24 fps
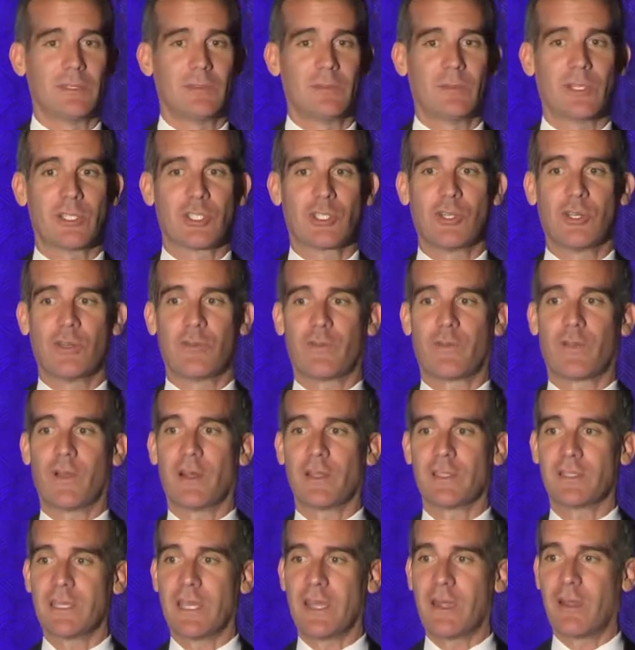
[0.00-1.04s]
What's good for
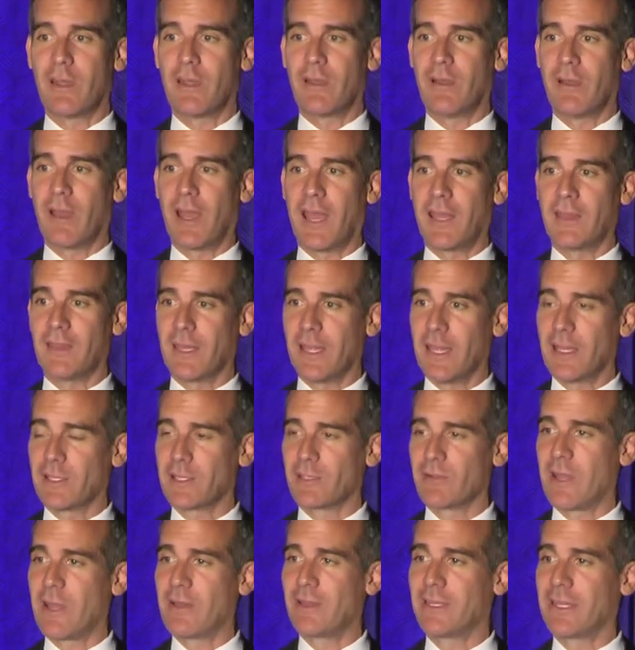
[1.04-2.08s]
Ontario and the
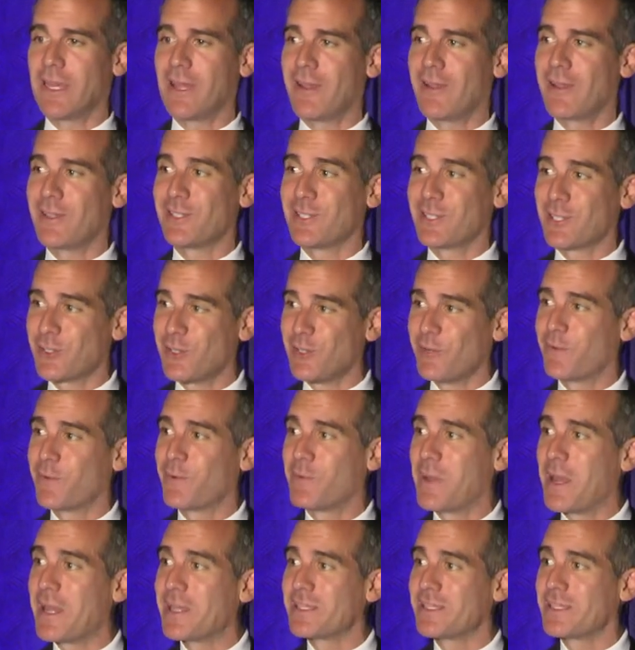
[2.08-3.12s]
surrounding areas is good for
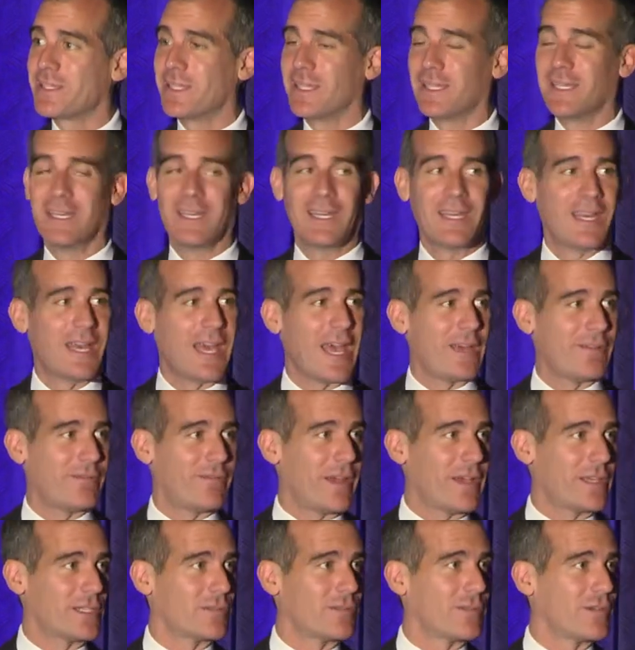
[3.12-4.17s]
my city, and
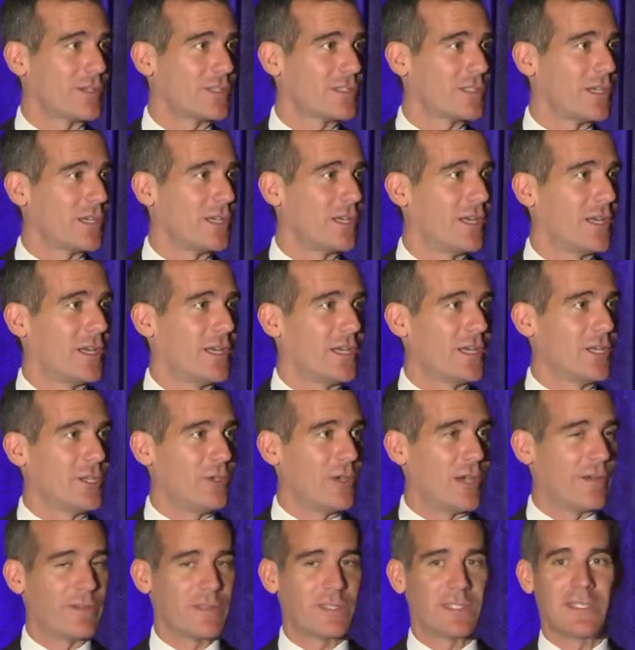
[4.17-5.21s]
vice versa. You
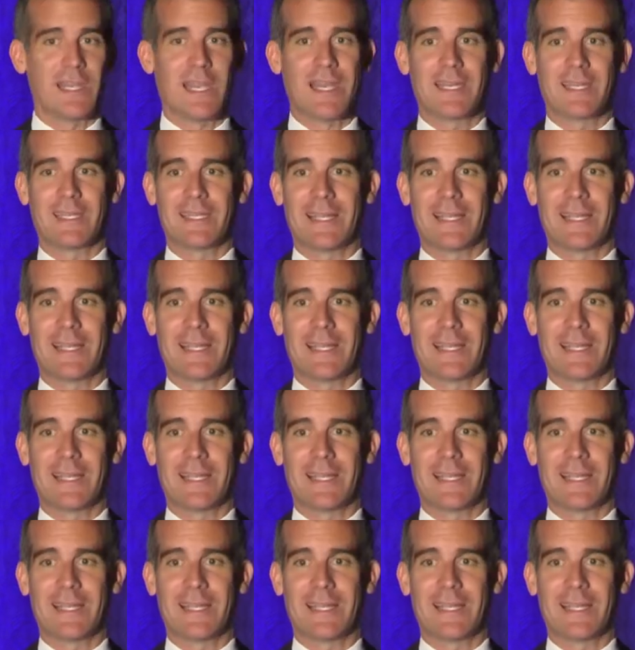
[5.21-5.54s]
have a stake in